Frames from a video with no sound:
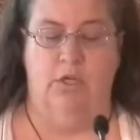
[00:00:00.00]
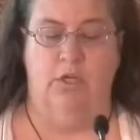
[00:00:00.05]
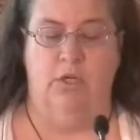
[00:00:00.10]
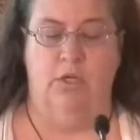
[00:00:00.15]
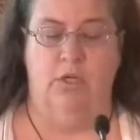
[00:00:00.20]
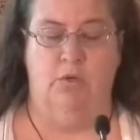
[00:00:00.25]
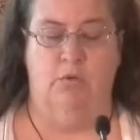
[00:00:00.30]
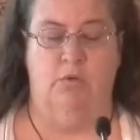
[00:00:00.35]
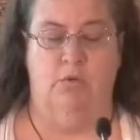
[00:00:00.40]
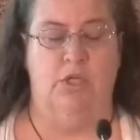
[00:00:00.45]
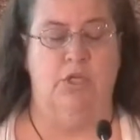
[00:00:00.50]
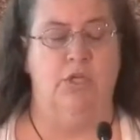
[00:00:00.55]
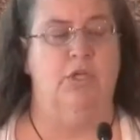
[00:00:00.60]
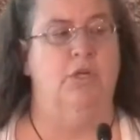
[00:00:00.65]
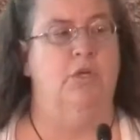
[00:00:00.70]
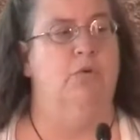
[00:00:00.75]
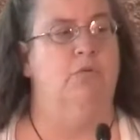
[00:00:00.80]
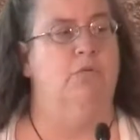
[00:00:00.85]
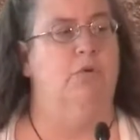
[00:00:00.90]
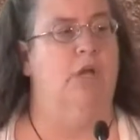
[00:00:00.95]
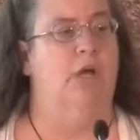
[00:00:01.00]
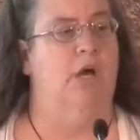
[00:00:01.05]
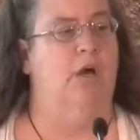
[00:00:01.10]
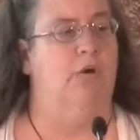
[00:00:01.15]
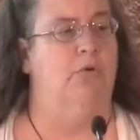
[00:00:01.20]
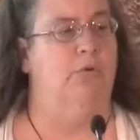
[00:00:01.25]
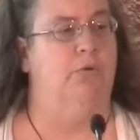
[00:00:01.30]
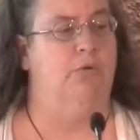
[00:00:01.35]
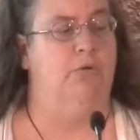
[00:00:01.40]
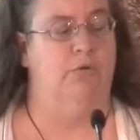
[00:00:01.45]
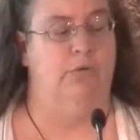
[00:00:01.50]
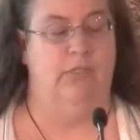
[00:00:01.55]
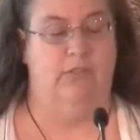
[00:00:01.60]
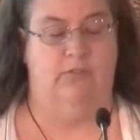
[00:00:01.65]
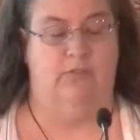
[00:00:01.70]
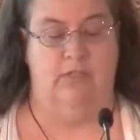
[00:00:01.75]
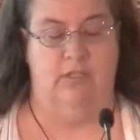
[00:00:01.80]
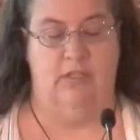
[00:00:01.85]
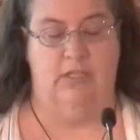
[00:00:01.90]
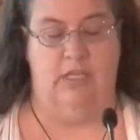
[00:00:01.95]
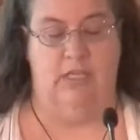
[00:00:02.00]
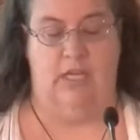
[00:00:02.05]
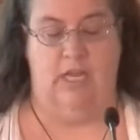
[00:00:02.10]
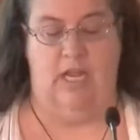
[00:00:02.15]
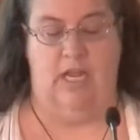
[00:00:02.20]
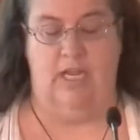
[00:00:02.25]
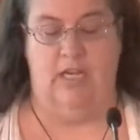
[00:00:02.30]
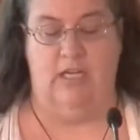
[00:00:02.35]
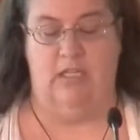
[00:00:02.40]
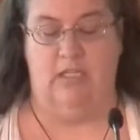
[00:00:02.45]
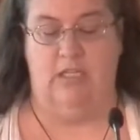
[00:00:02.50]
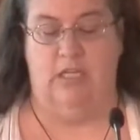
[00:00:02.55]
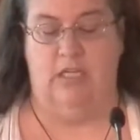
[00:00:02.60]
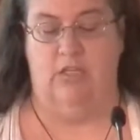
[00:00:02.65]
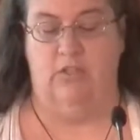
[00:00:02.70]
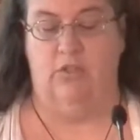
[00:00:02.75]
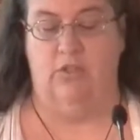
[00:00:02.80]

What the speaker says: Who do you know who is in the 18 to